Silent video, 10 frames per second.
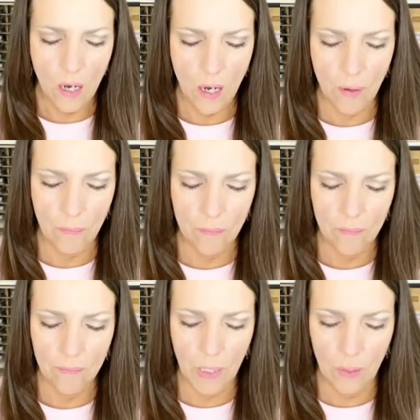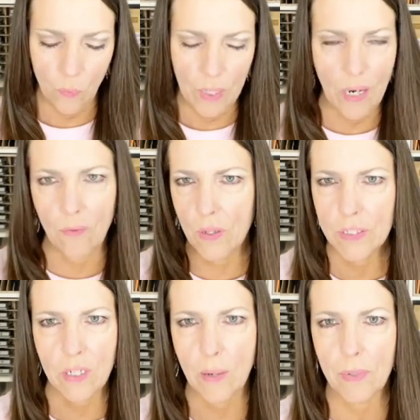Um, but we have all the
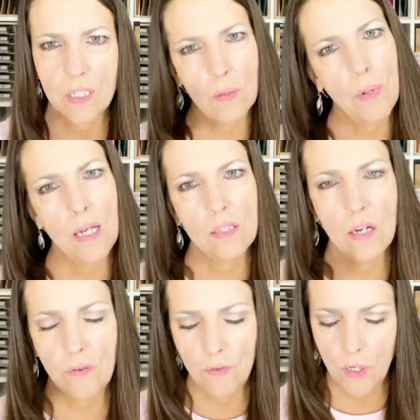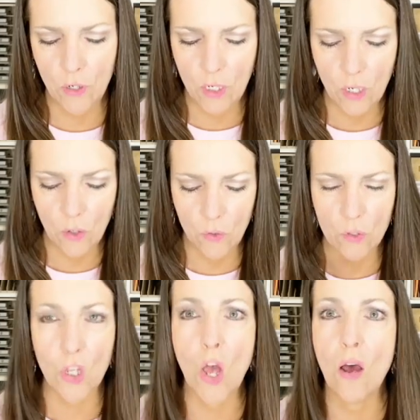stamping supplies there for you to
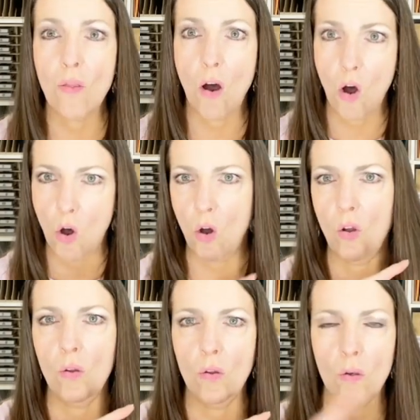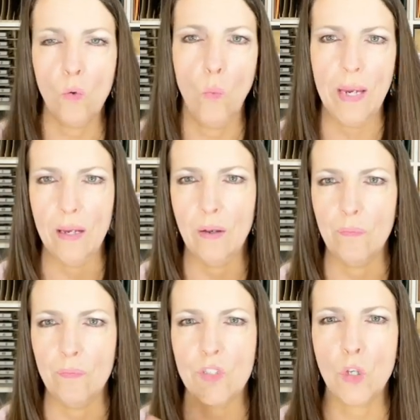use all week.
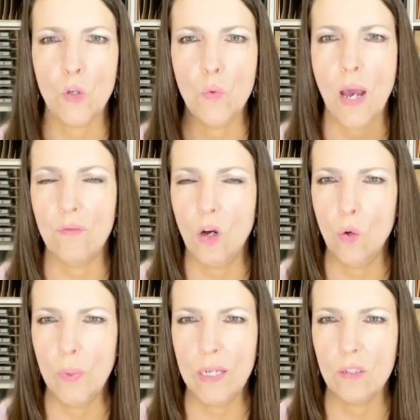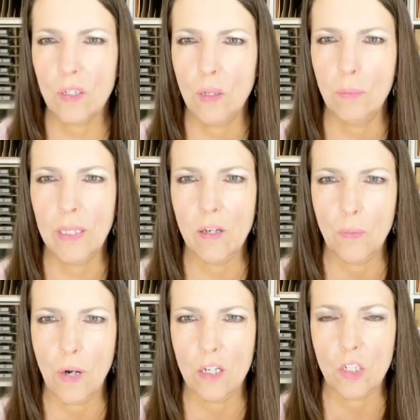So you have all week to complete your
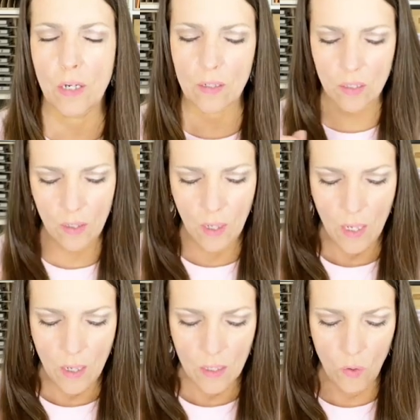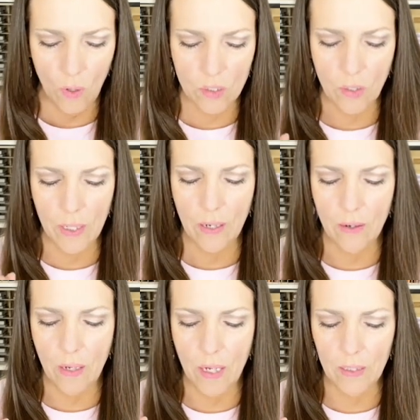projects. You also
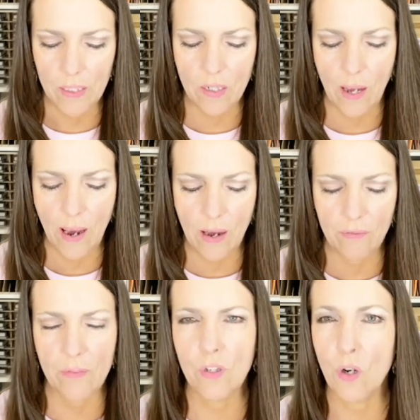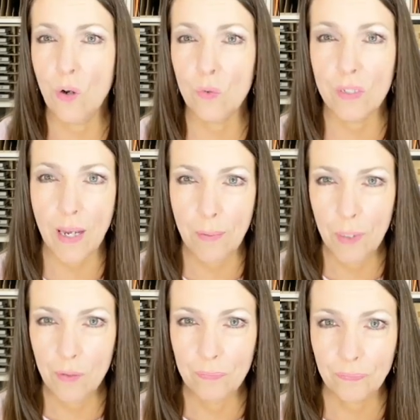get at least a half of your own
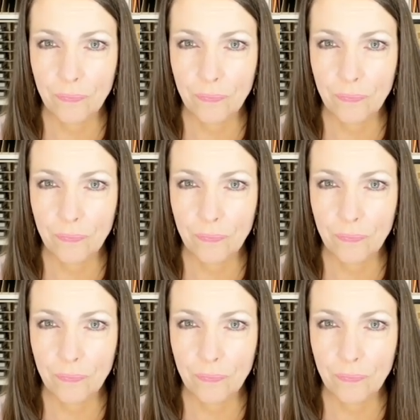table